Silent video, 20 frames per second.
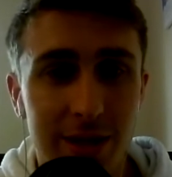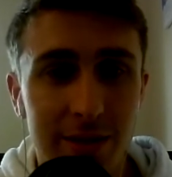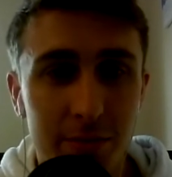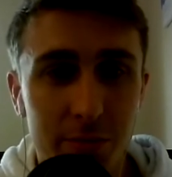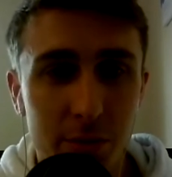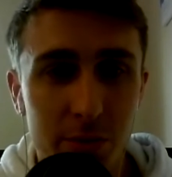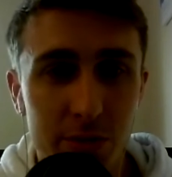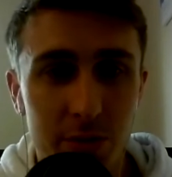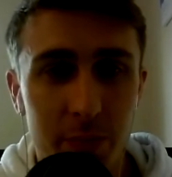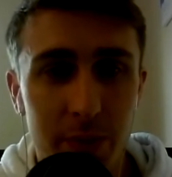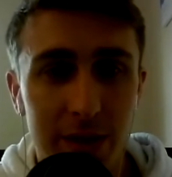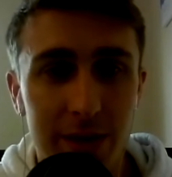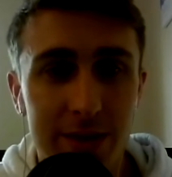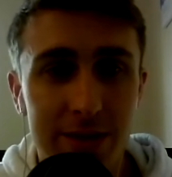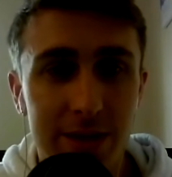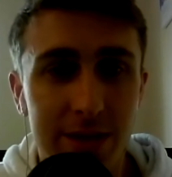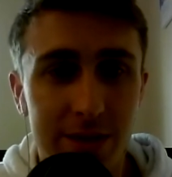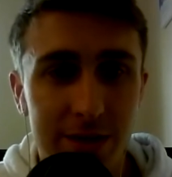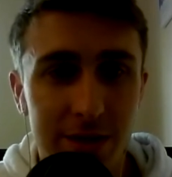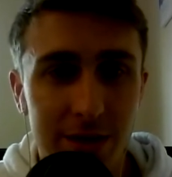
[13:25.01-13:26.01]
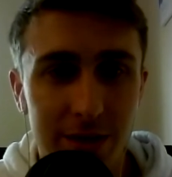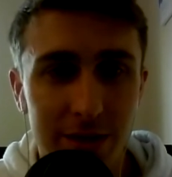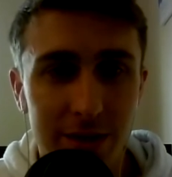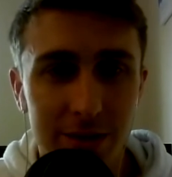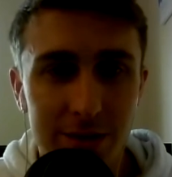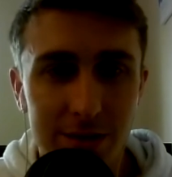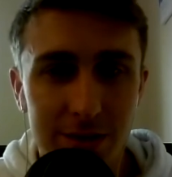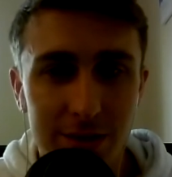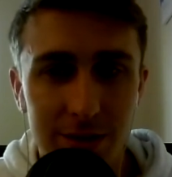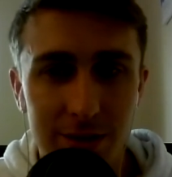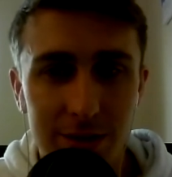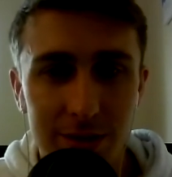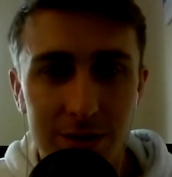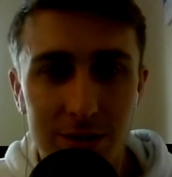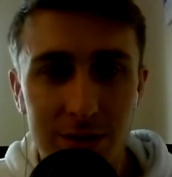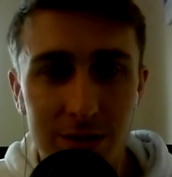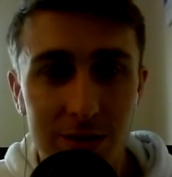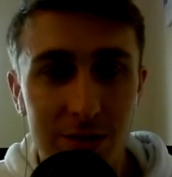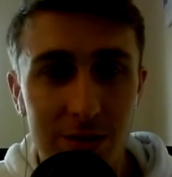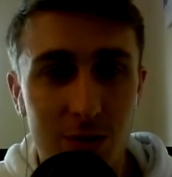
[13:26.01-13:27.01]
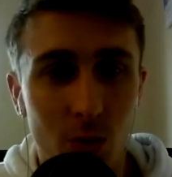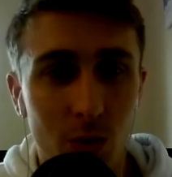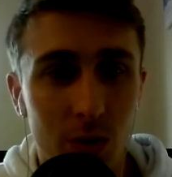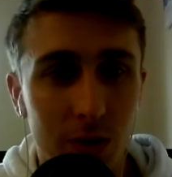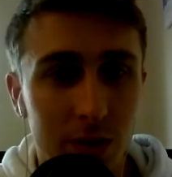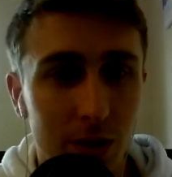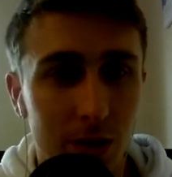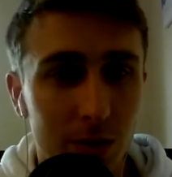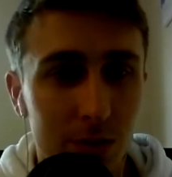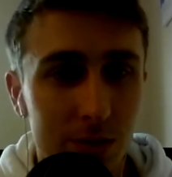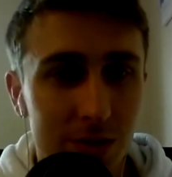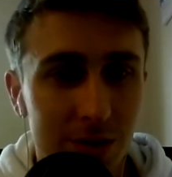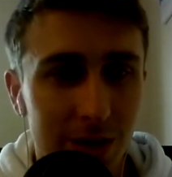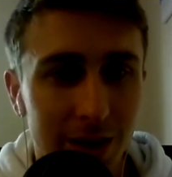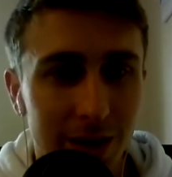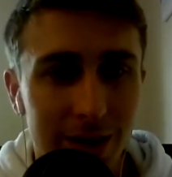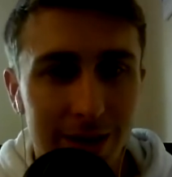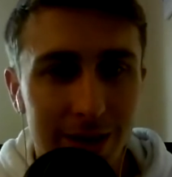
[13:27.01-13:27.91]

Liverpool's ability to score goals